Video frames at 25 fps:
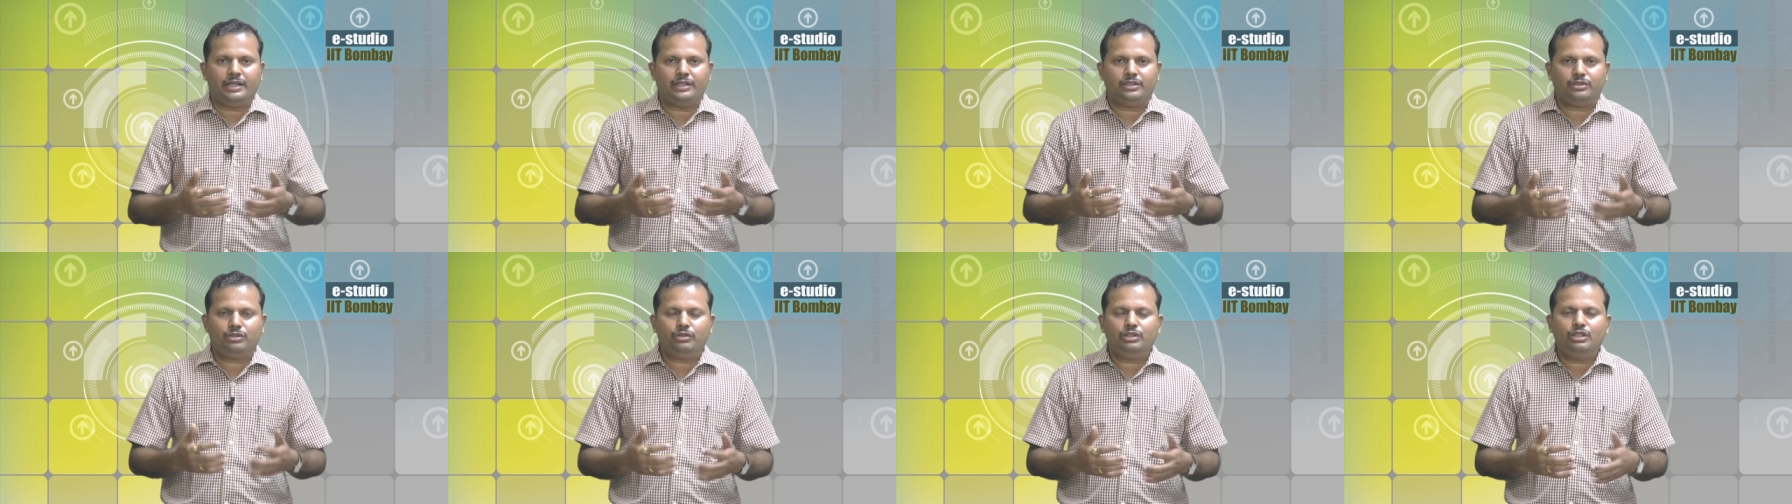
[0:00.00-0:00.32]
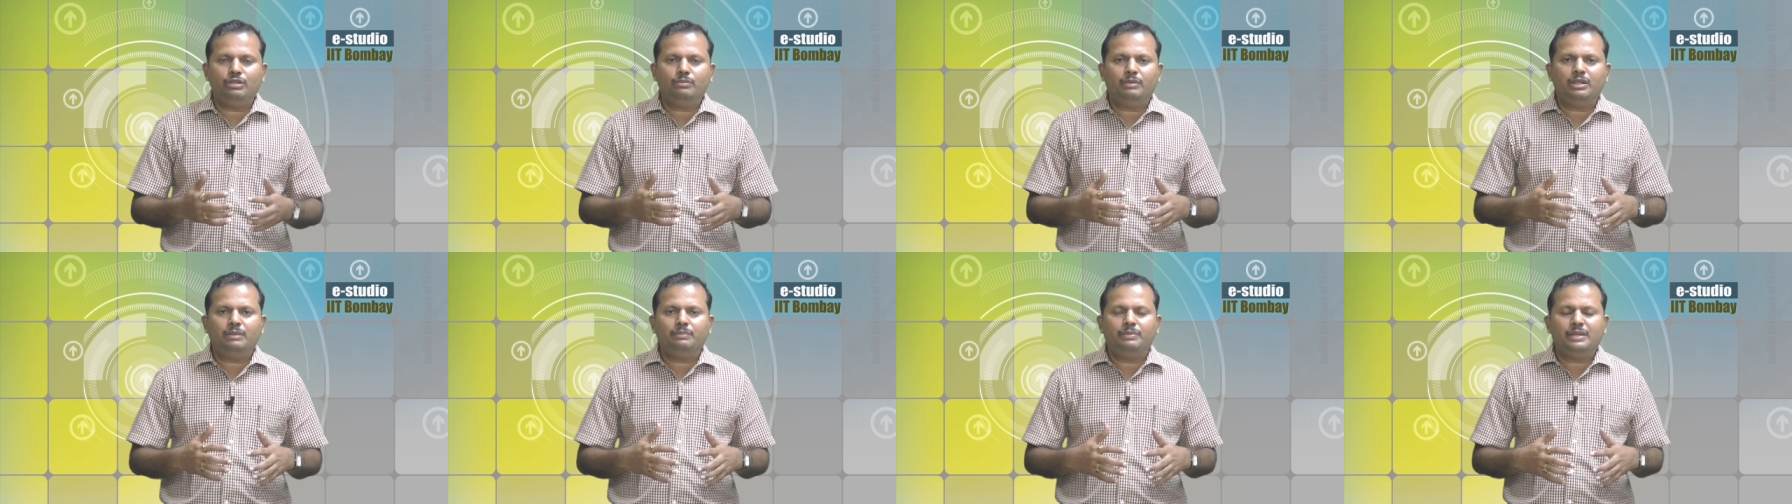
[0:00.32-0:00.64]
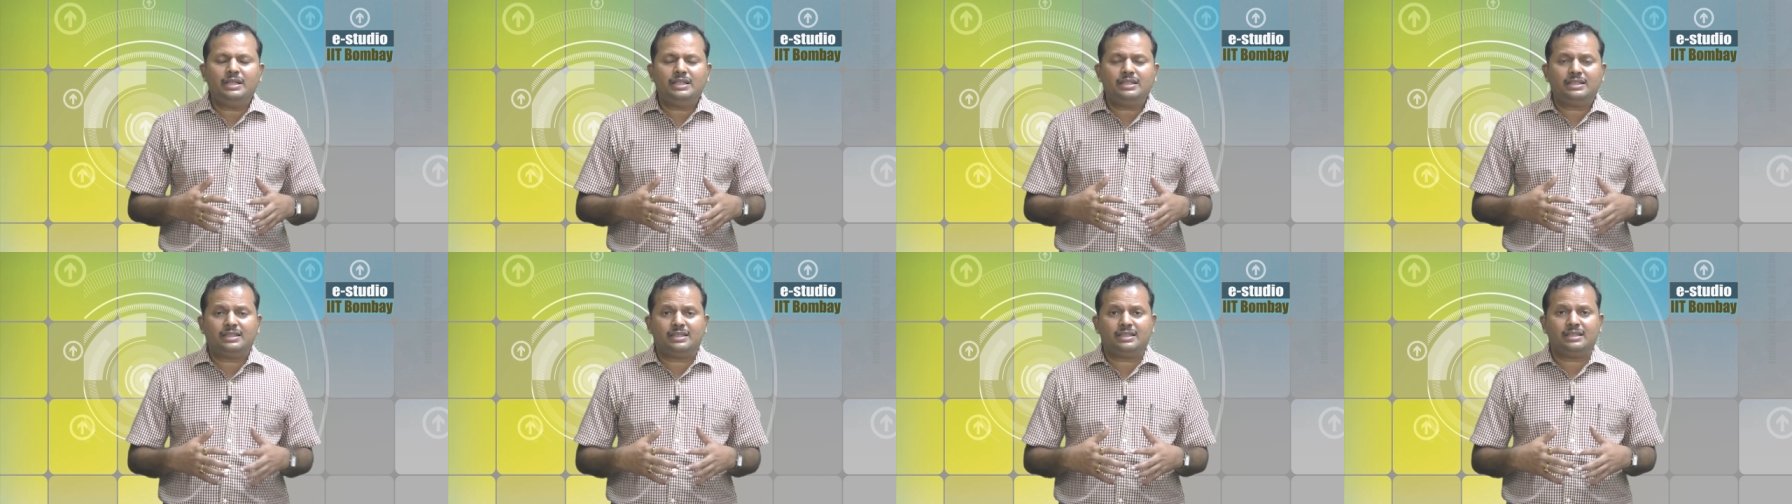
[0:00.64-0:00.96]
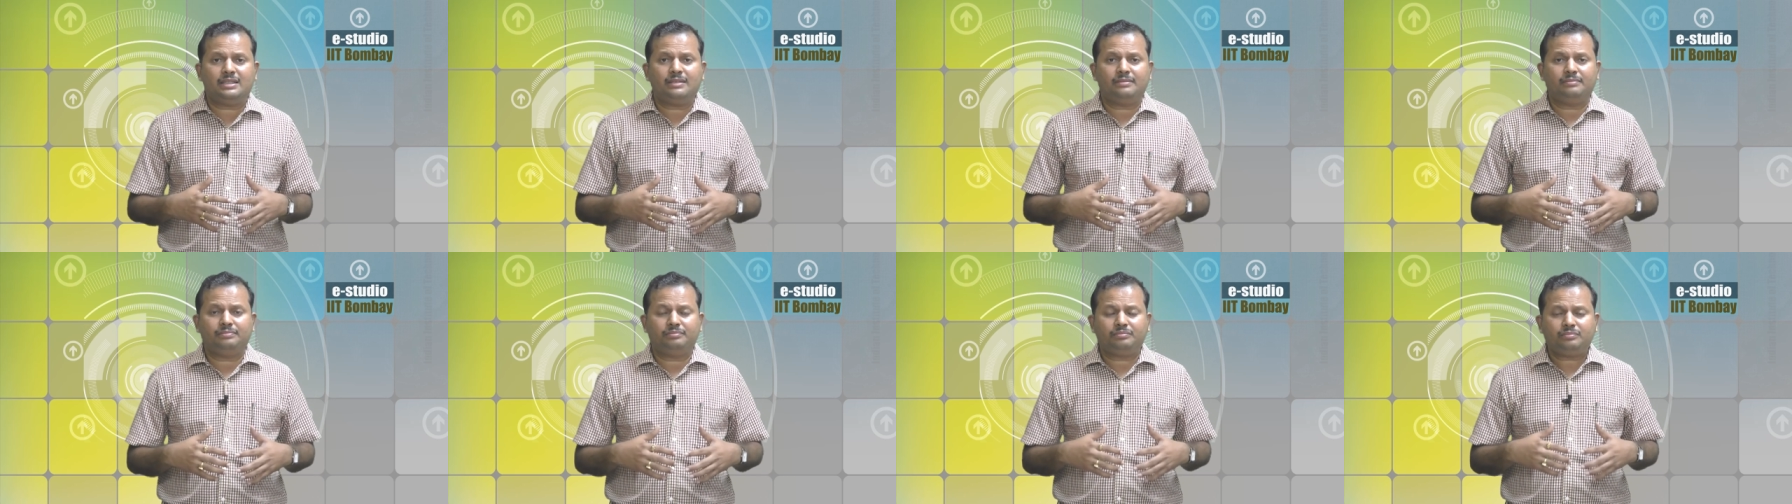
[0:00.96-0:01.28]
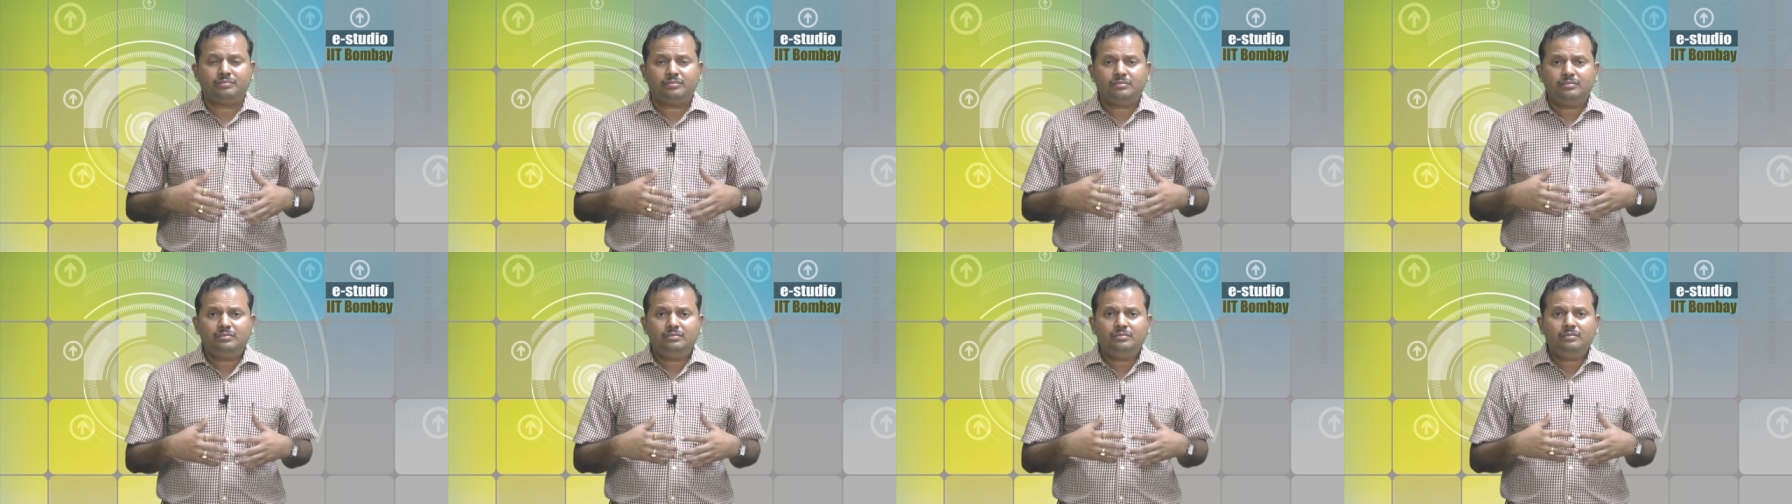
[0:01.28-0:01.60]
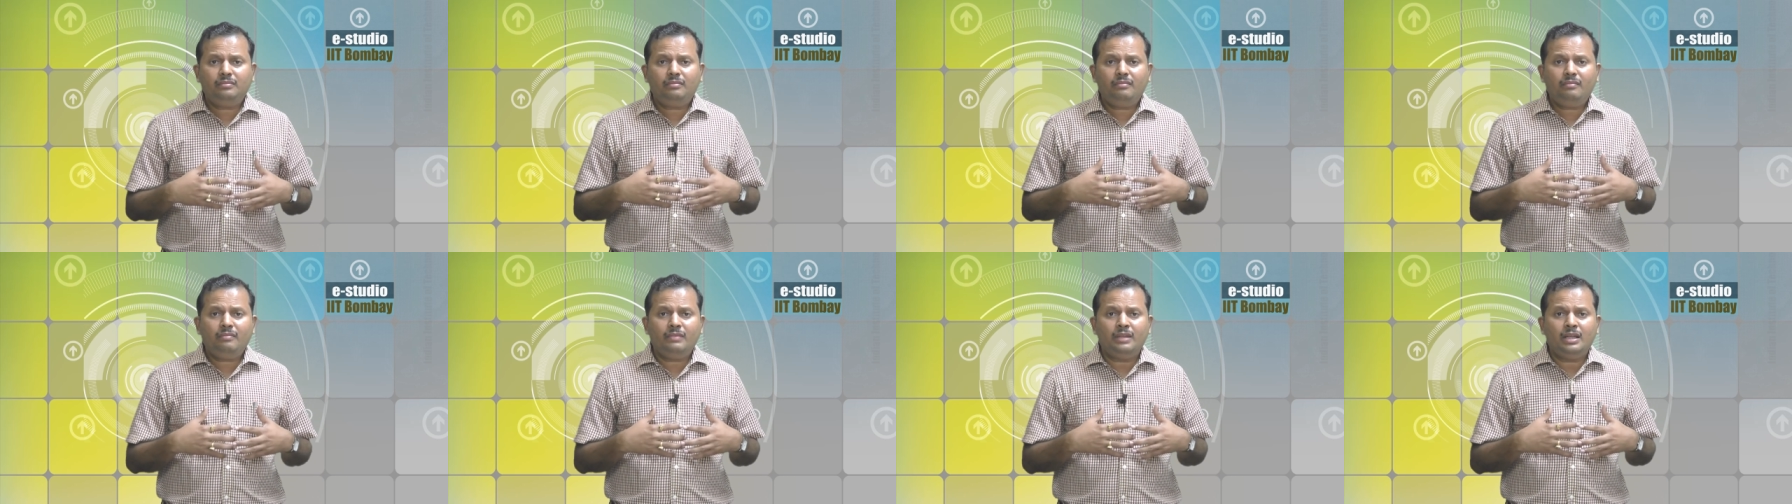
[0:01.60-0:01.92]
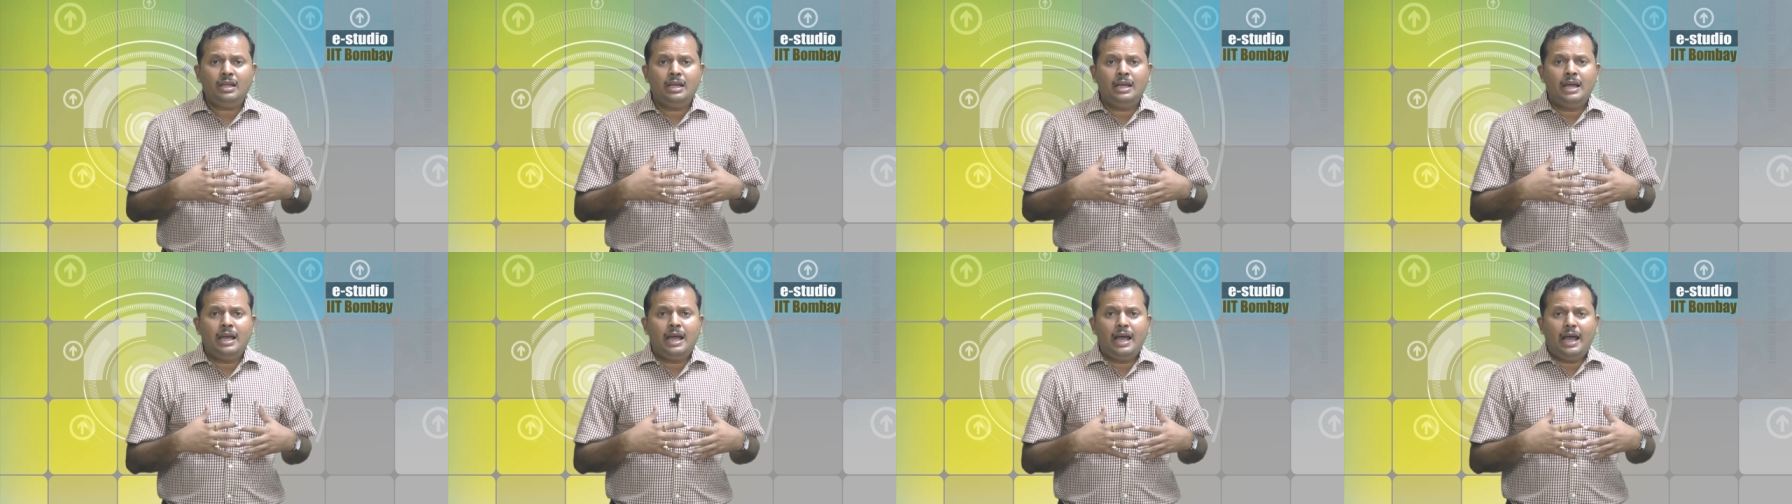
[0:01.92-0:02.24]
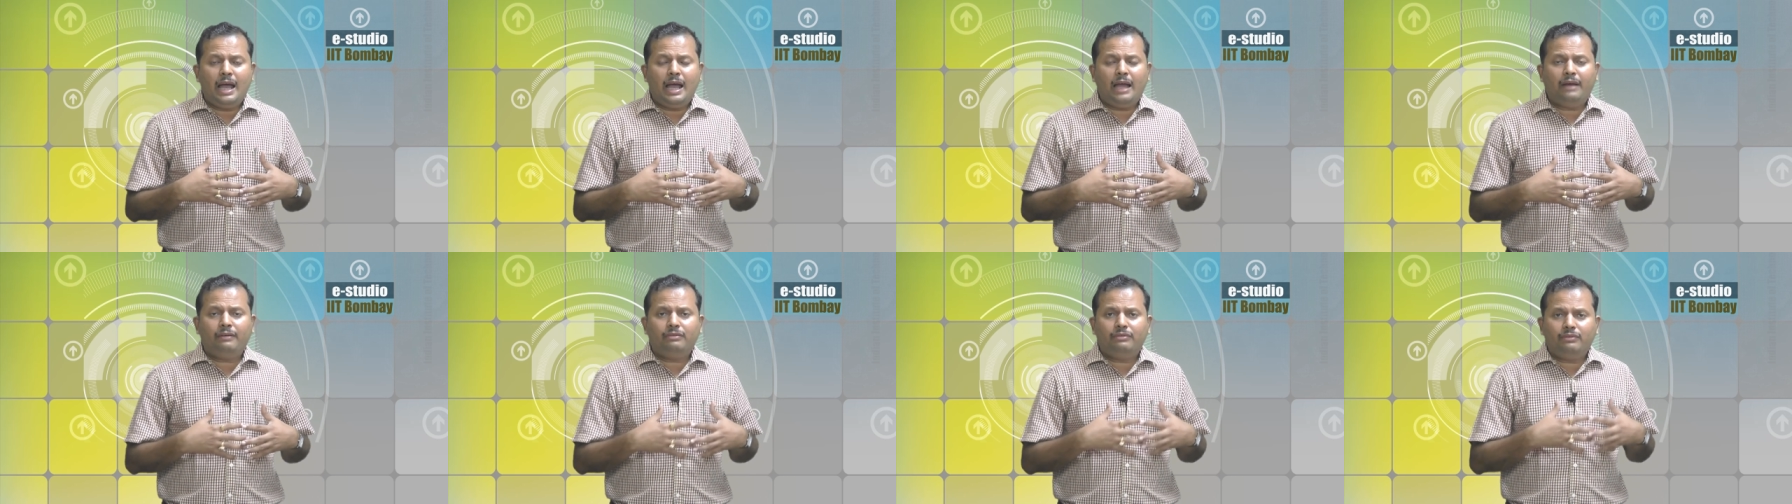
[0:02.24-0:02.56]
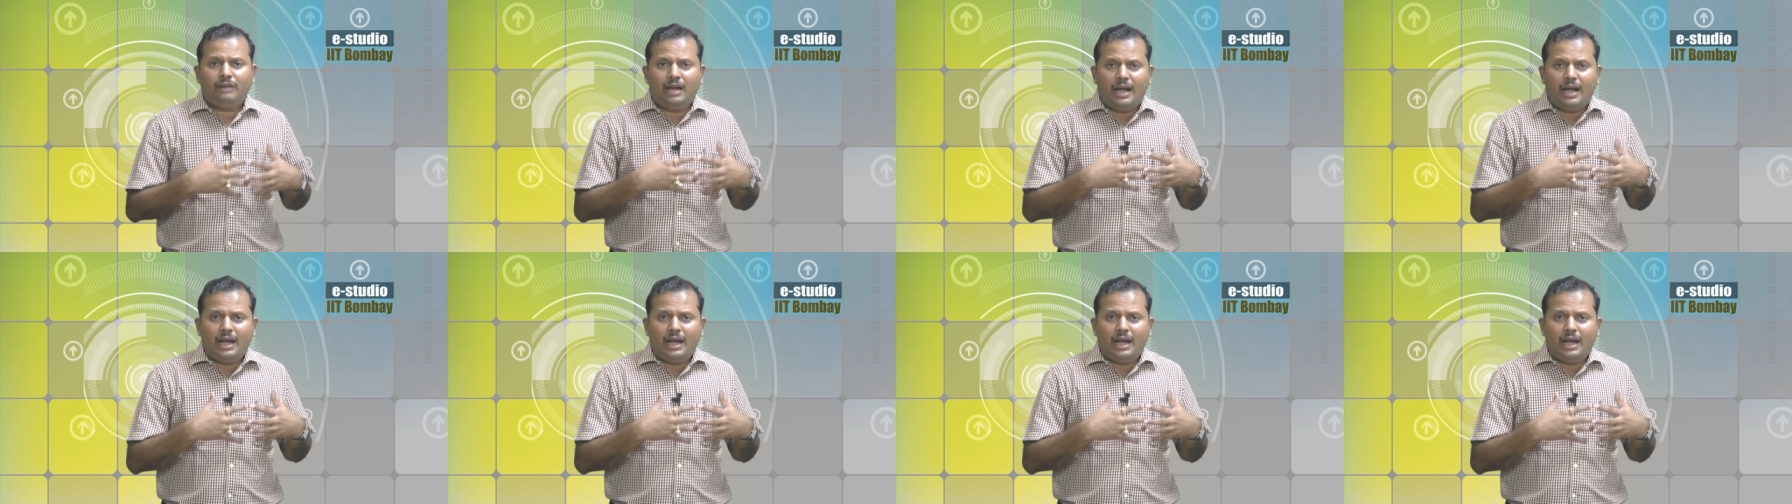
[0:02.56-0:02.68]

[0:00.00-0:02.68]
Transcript: So, human beings have